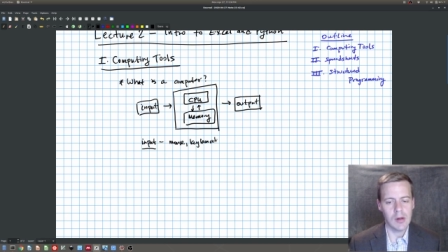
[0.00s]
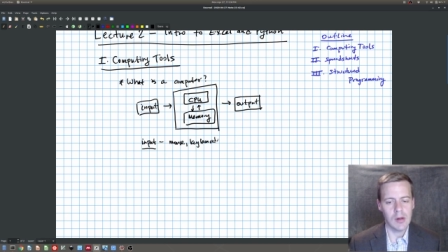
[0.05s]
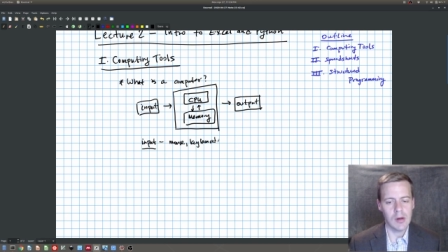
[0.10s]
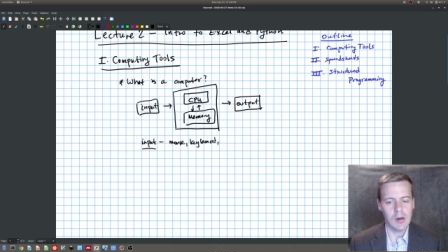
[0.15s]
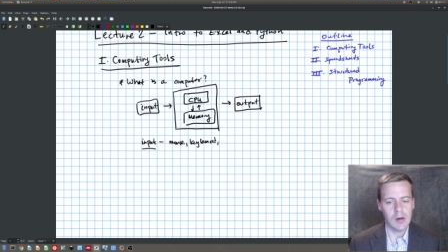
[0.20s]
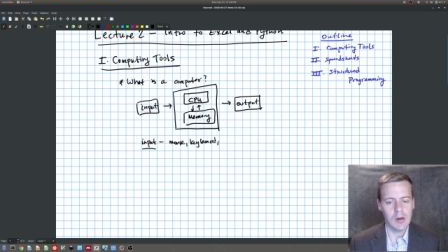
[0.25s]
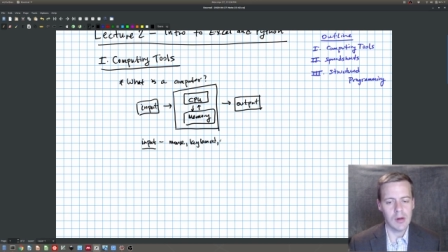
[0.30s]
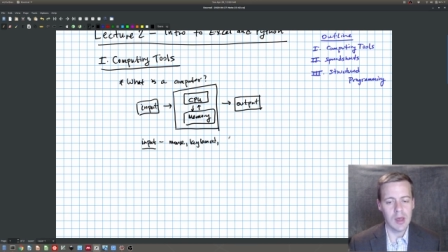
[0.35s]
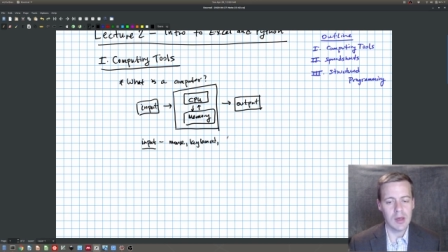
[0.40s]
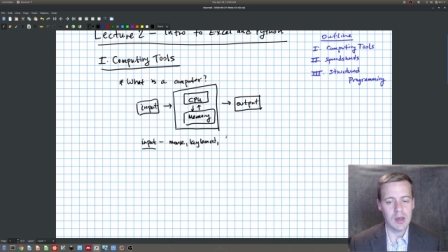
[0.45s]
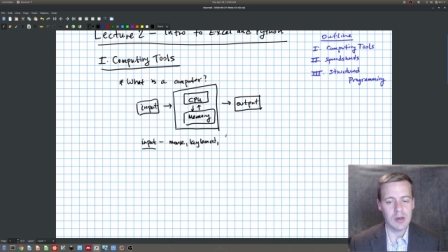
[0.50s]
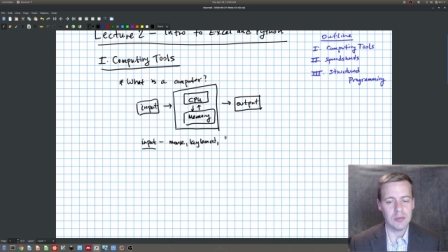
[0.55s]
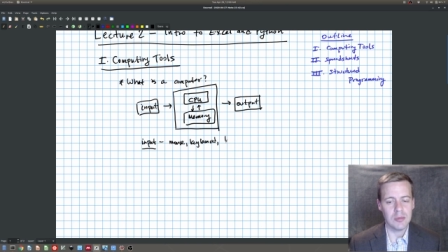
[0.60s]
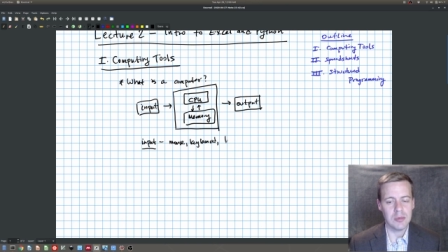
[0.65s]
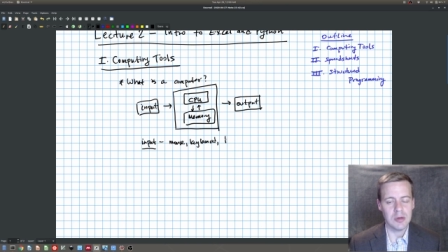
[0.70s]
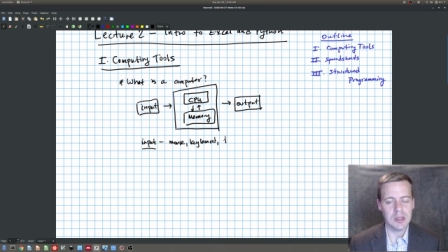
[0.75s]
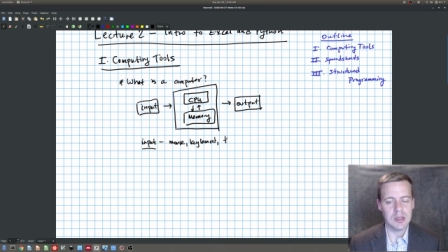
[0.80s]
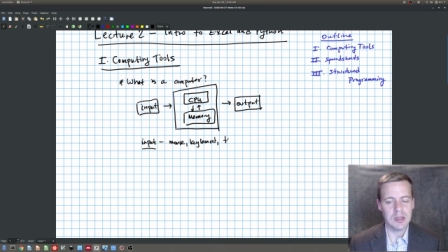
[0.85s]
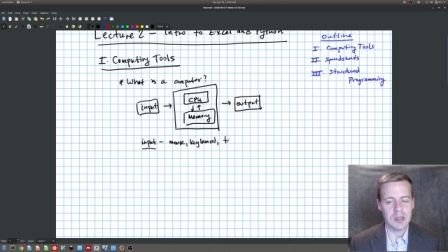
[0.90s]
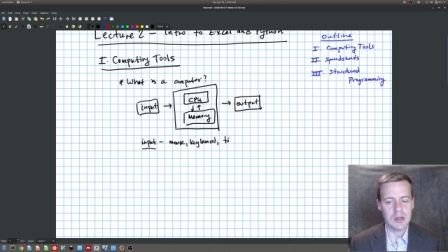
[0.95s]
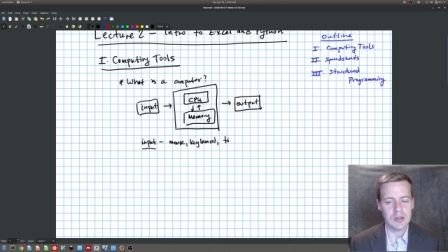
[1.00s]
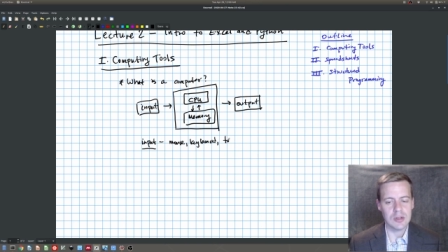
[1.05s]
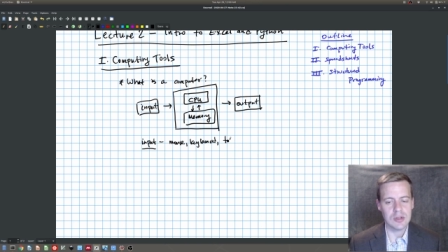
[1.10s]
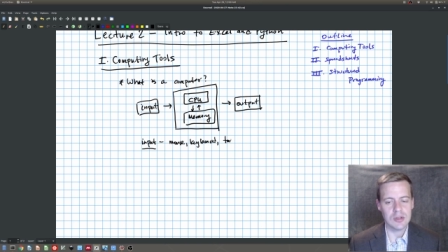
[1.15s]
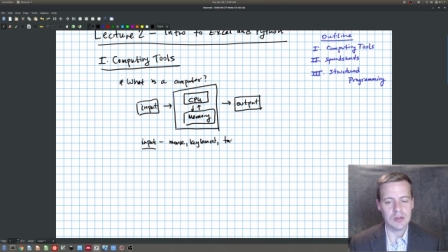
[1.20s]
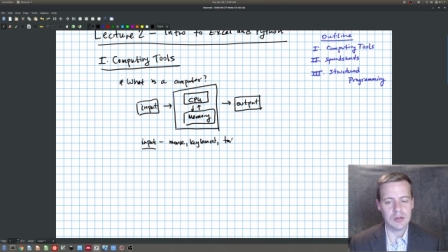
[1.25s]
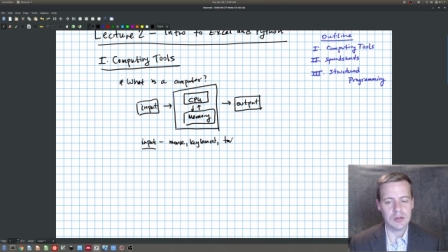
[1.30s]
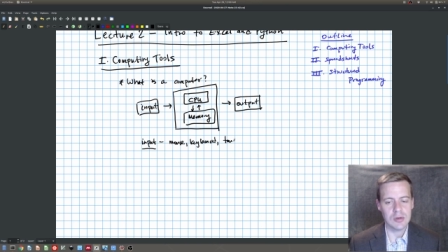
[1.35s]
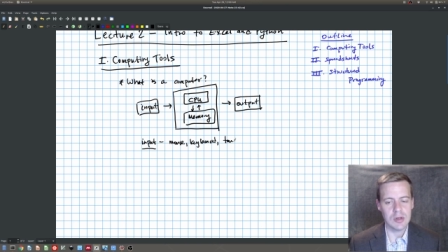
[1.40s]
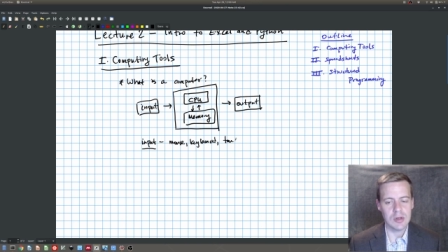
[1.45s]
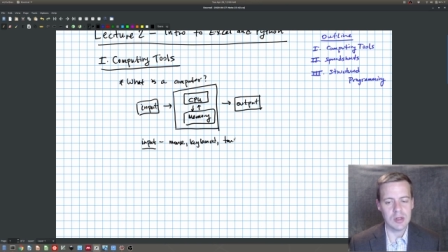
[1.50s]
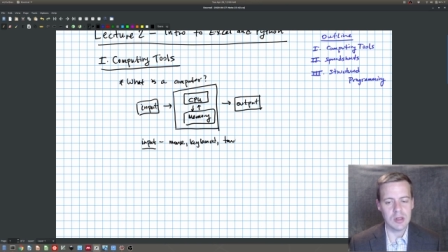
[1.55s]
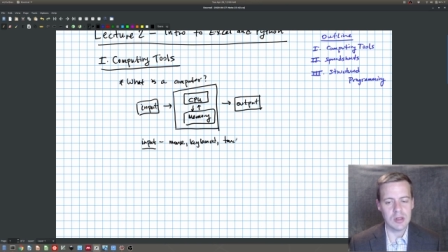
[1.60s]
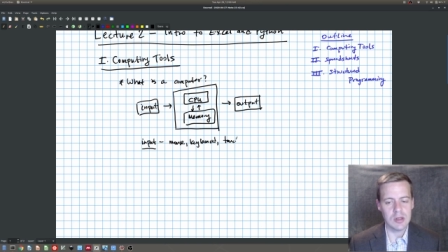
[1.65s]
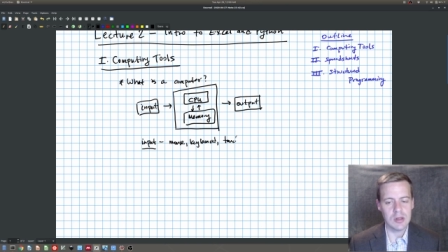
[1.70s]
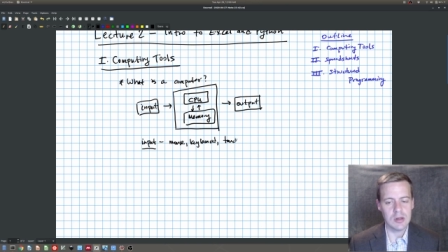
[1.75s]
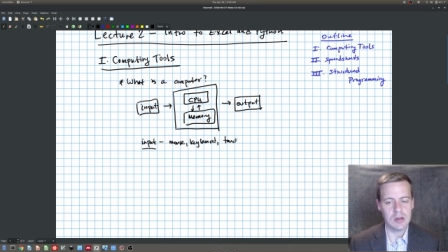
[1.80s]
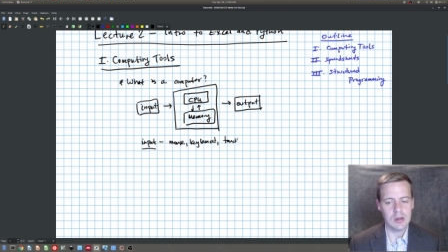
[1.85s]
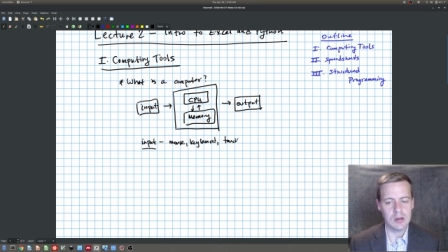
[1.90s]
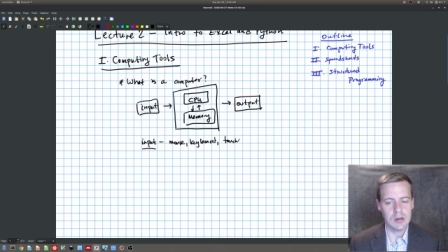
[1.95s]
okay, it could be a touch screen,
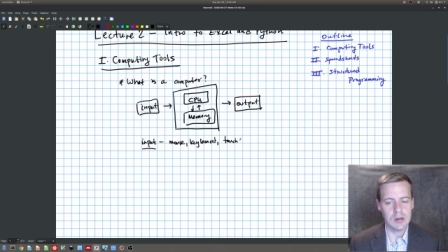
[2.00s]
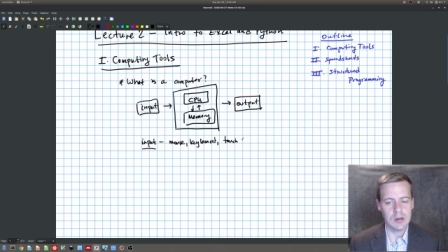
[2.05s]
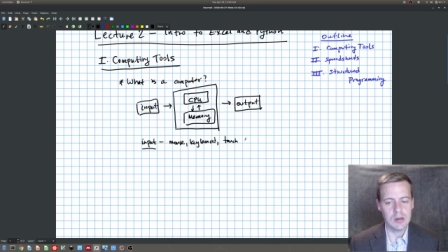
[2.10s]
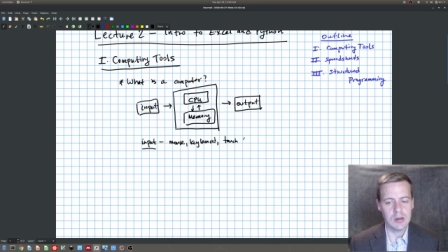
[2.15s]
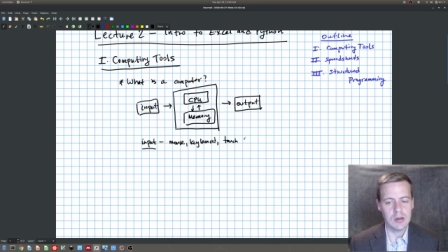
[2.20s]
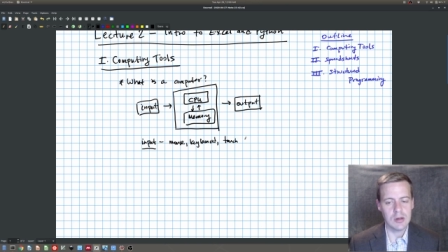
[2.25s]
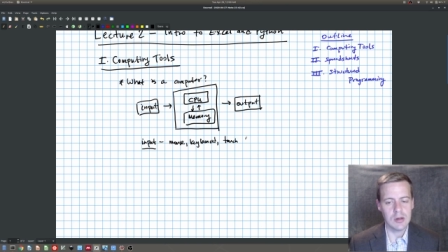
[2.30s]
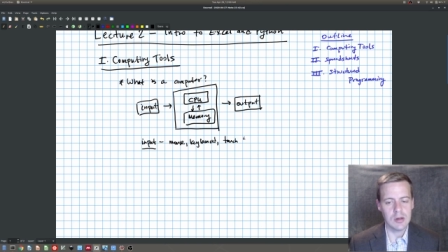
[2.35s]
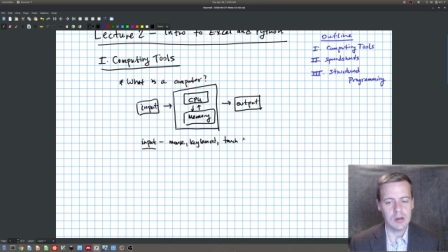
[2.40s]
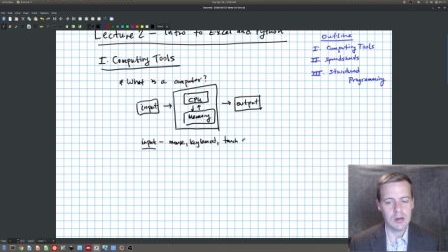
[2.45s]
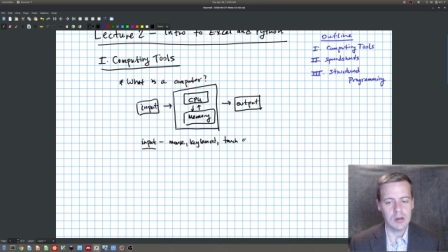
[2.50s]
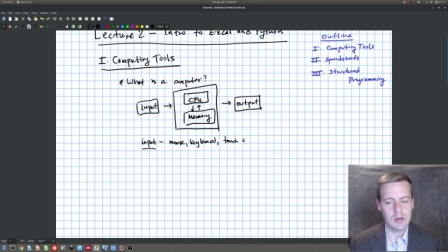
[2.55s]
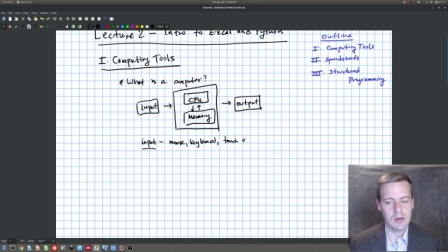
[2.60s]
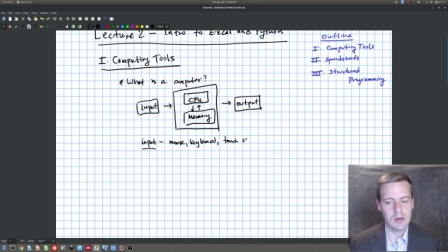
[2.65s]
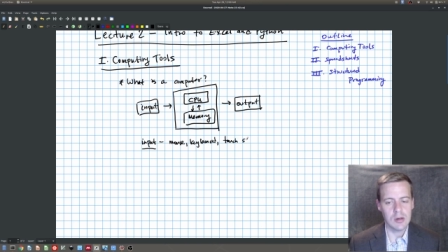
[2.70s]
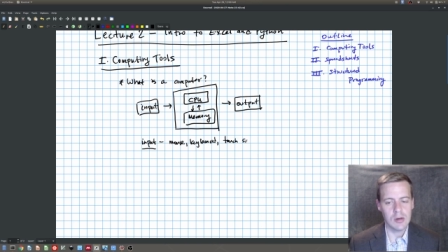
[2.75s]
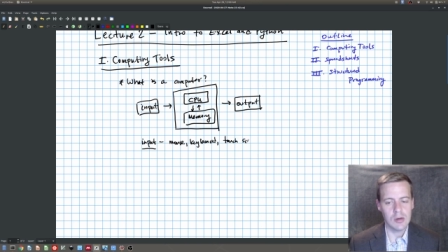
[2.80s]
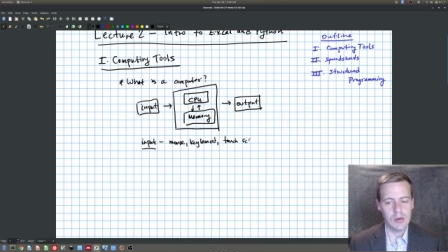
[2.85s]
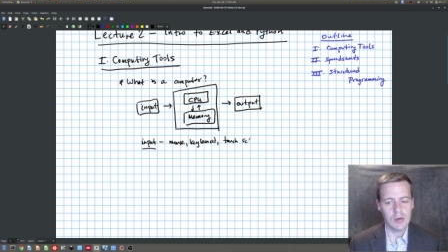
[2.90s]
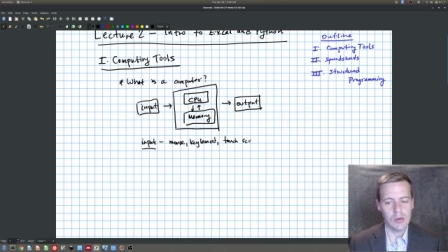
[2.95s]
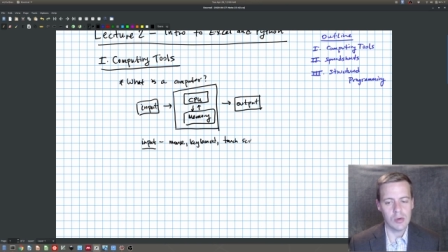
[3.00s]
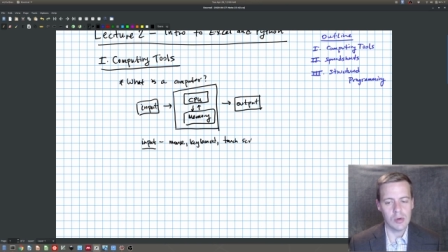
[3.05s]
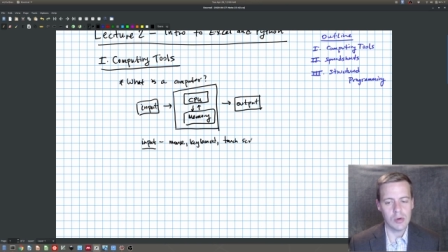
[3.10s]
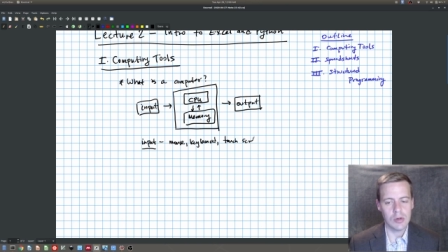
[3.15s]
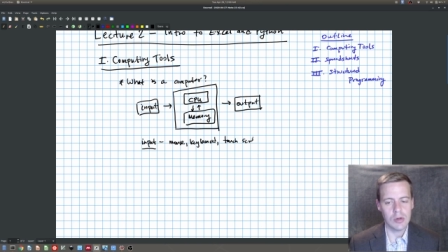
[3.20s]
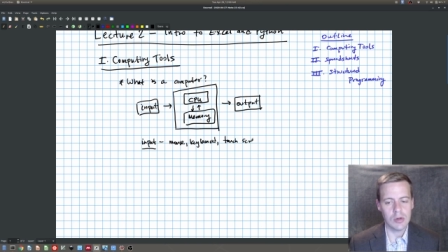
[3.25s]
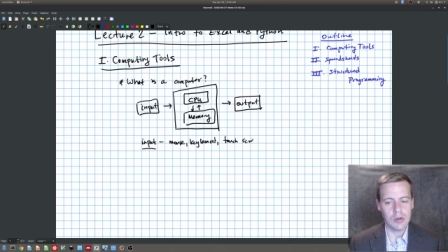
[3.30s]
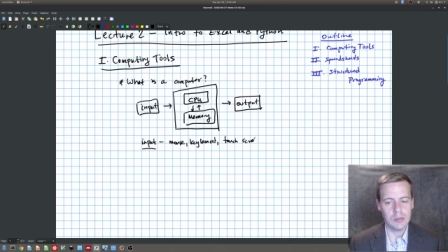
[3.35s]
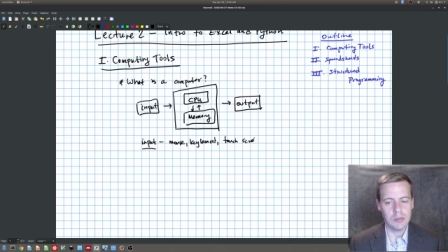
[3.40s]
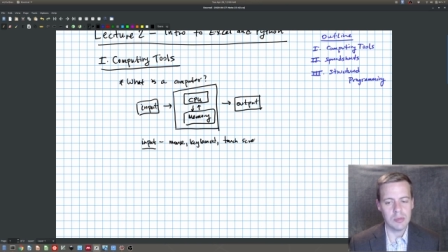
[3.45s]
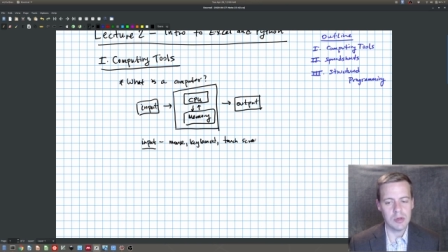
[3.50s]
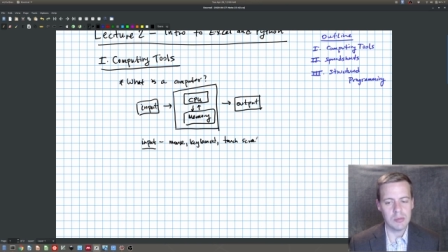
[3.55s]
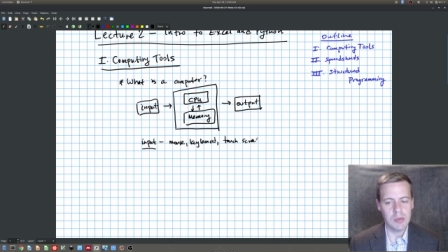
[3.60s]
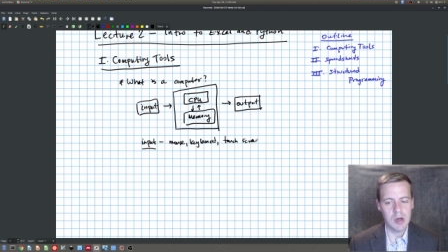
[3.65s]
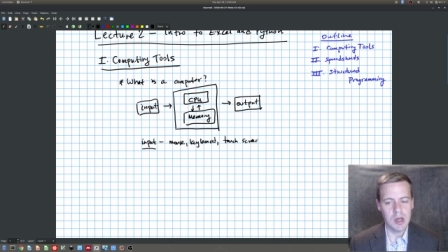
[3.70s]
or it could be my